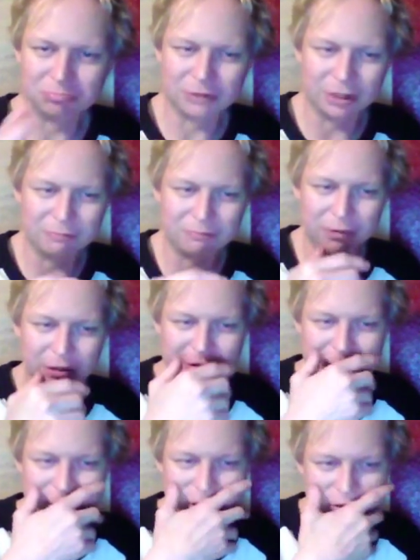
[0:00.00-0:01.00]
Then Paul
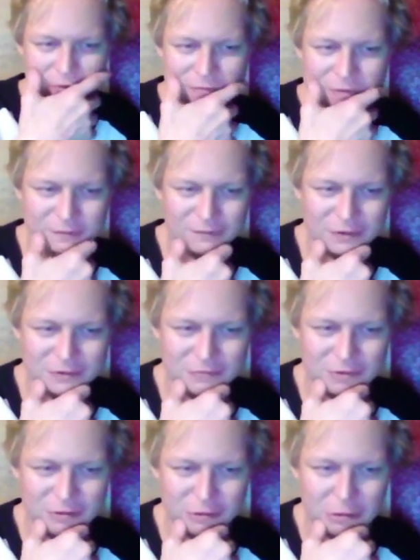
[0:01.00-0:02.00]
Stanley was the first
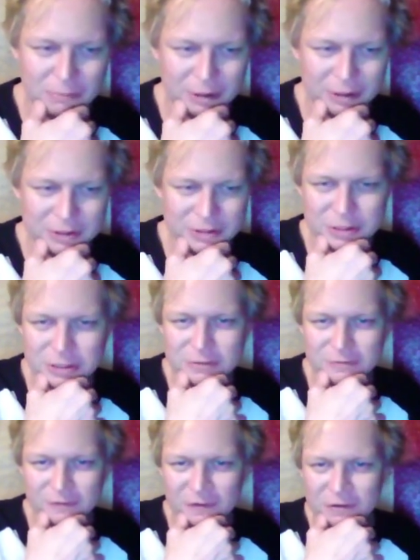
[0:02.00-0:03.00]
one to
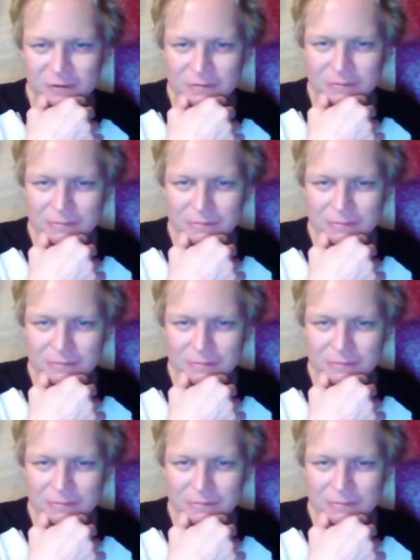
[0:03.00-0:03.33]
apologize for